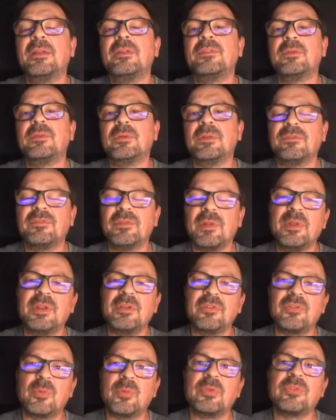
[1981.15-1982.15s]
to the film
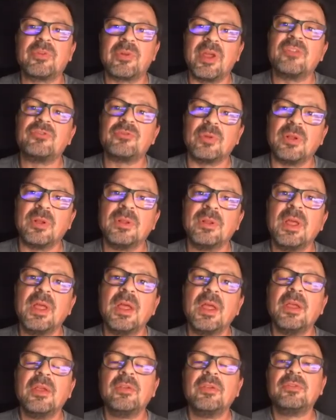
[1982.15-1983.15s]
industry was gradual.
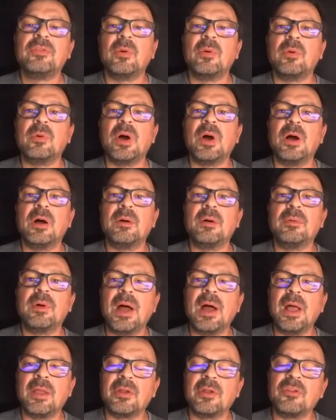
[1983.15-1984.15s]
So
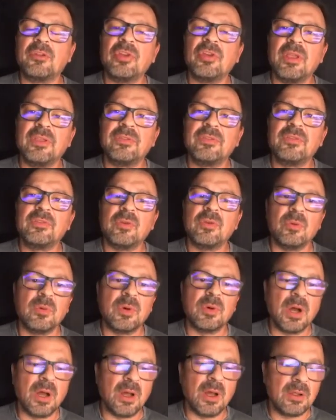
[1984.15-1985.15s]
I got a chance
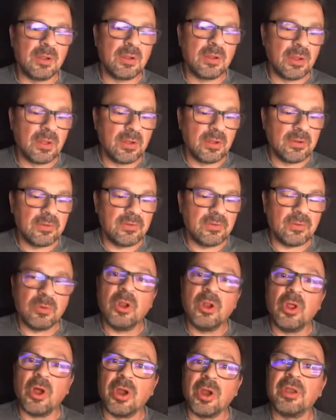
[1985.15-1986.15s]
to
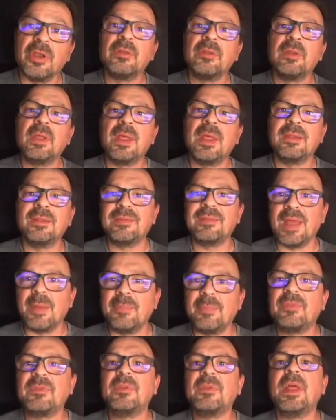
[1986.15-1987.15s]
learn and
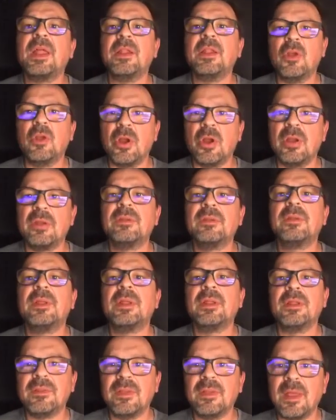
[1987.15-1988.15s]
adapt and learn
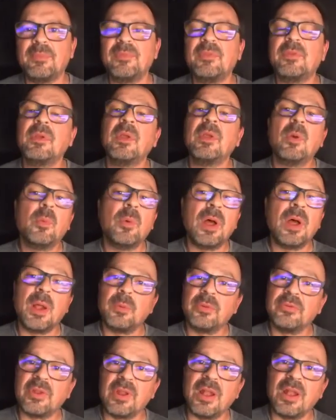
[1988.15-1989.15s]
and adapt. While I
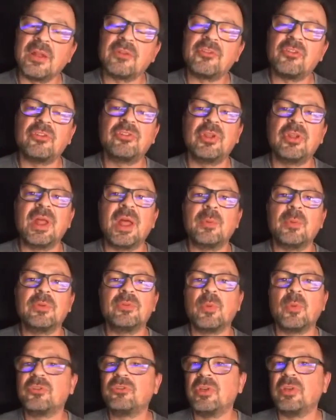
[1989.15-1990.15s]
was an electrician, I
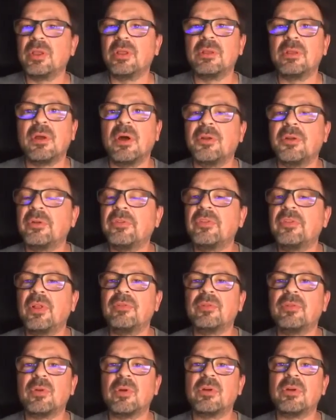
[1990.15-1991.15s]
was watching other still
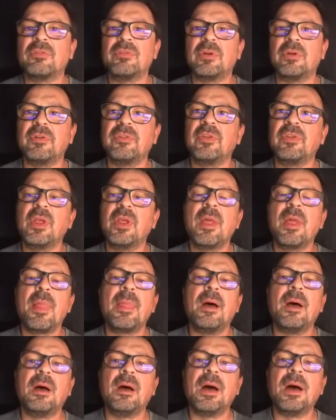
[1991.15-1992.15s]
photographers,
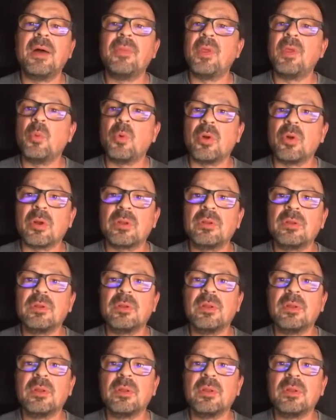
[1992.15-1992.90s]
how they work,